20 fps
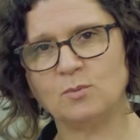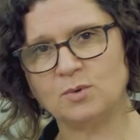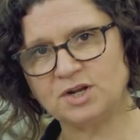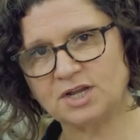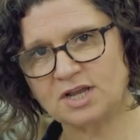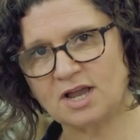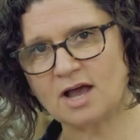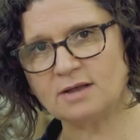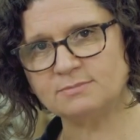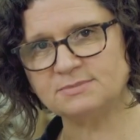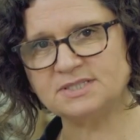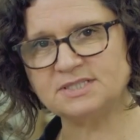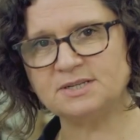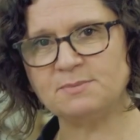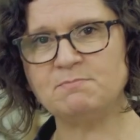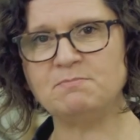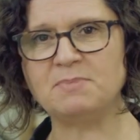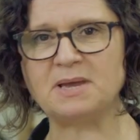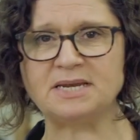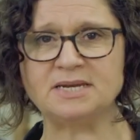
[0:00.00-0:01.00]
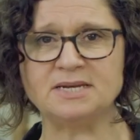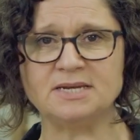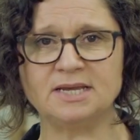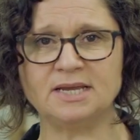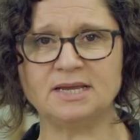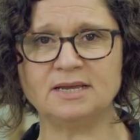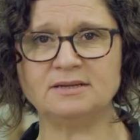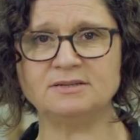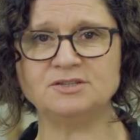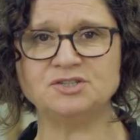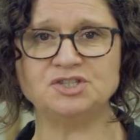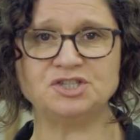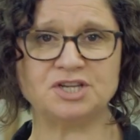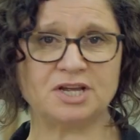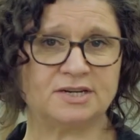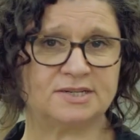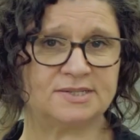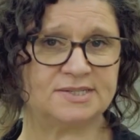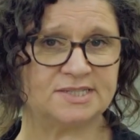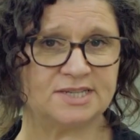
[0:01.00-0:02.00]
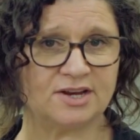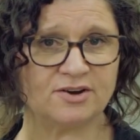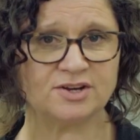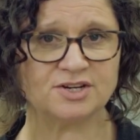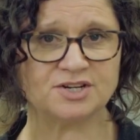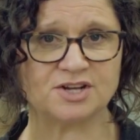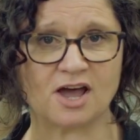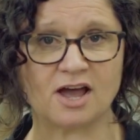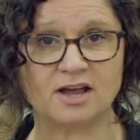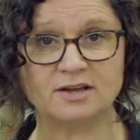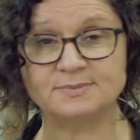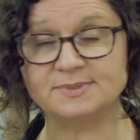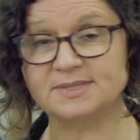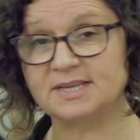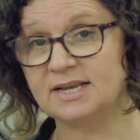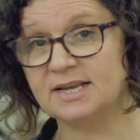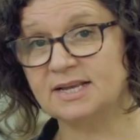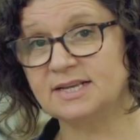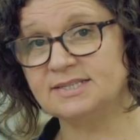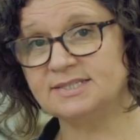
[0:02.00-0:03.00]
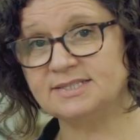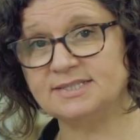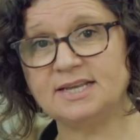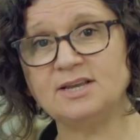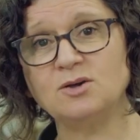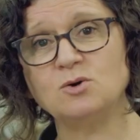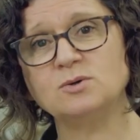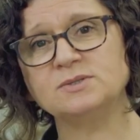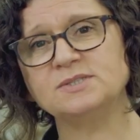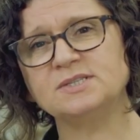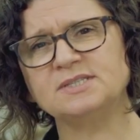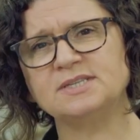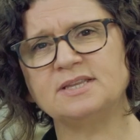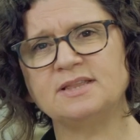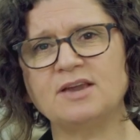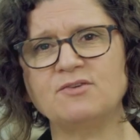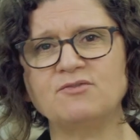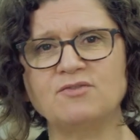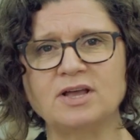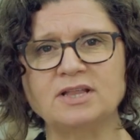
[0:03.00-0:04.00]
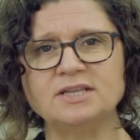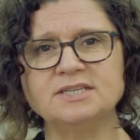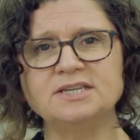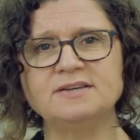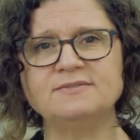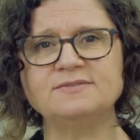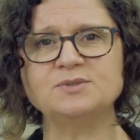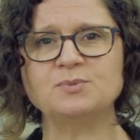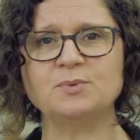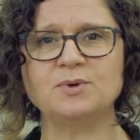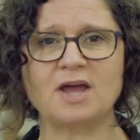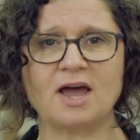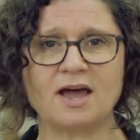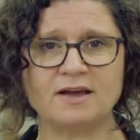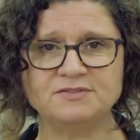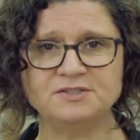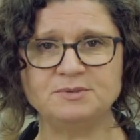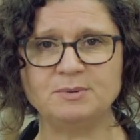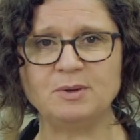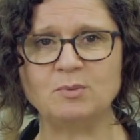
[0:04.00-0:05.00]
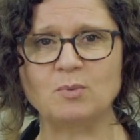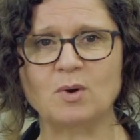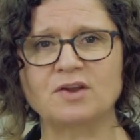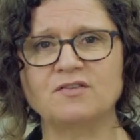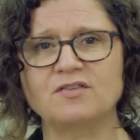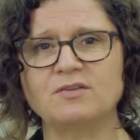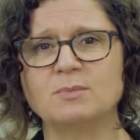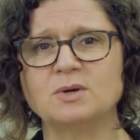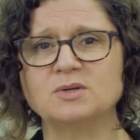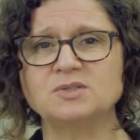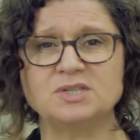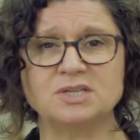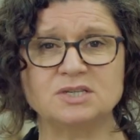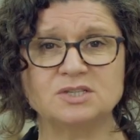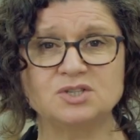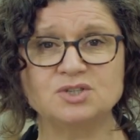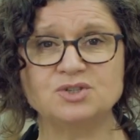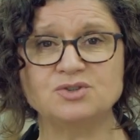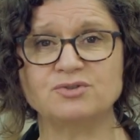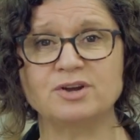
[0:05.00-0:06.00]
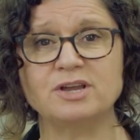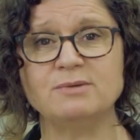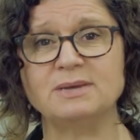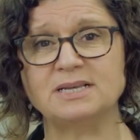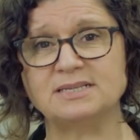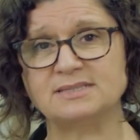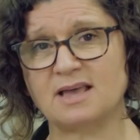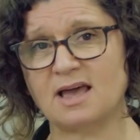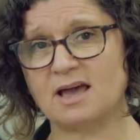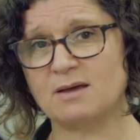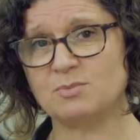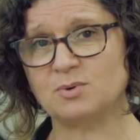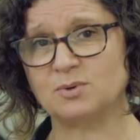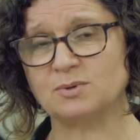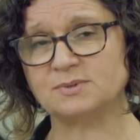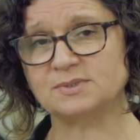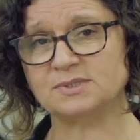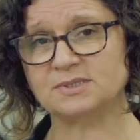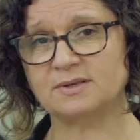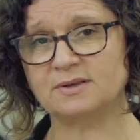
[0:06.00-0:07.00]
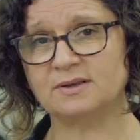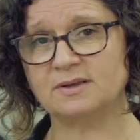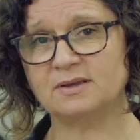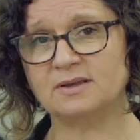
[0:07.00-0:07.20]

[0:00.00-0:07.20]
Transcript: When it comes to bending gender stereotypes, seahorses and their relatives would have to be one of the most extreme examples.